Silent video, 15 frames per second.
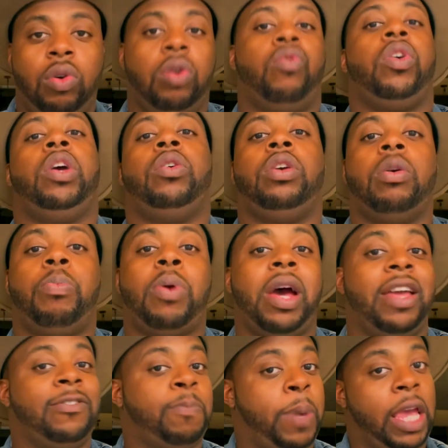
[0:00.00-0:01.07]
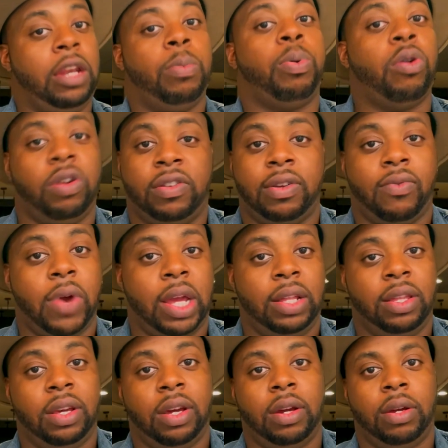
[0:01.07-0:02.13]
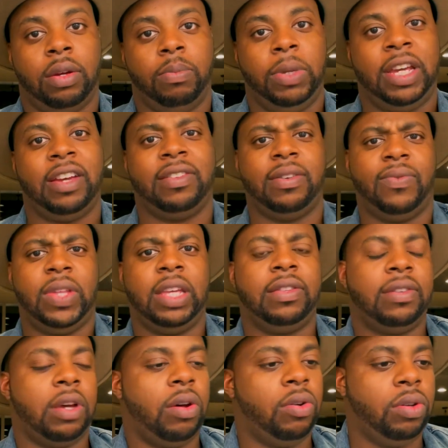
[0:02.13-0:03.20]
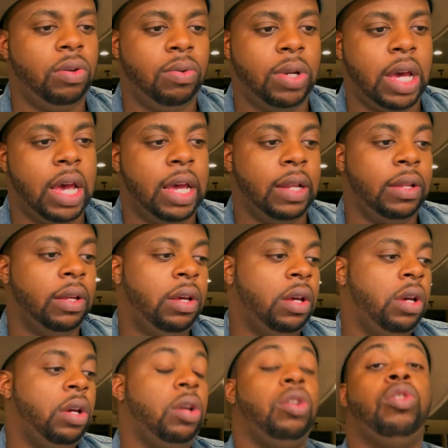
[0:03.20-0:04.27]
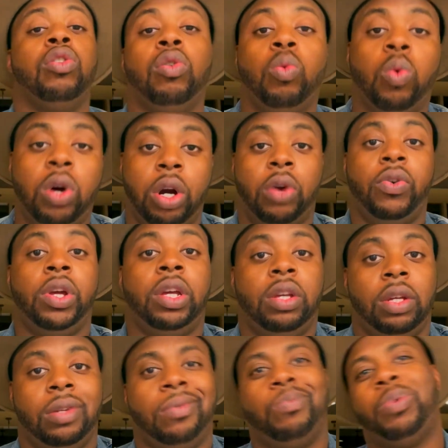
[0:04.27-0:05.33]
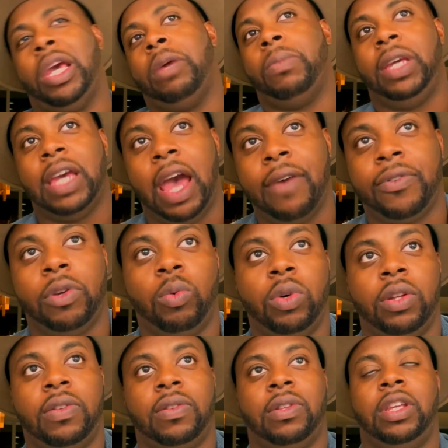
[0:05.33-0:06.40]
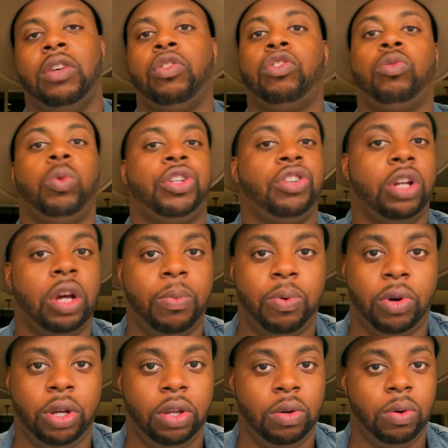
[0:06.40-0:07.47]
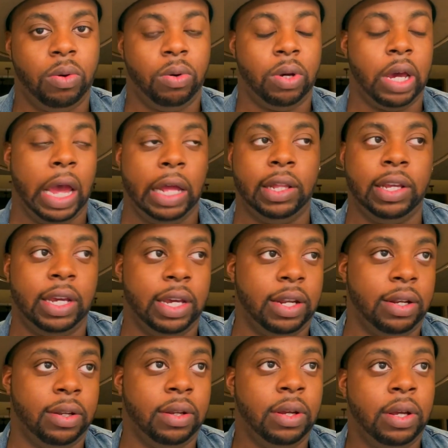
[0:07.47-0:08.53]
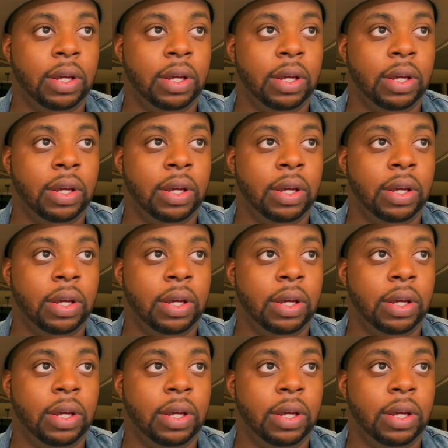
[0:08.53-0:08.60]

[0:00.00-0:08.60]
you agree on your price, pay the person right there because if they tell you that don't worry, pay me afterwards, they'll switch it up on you at the end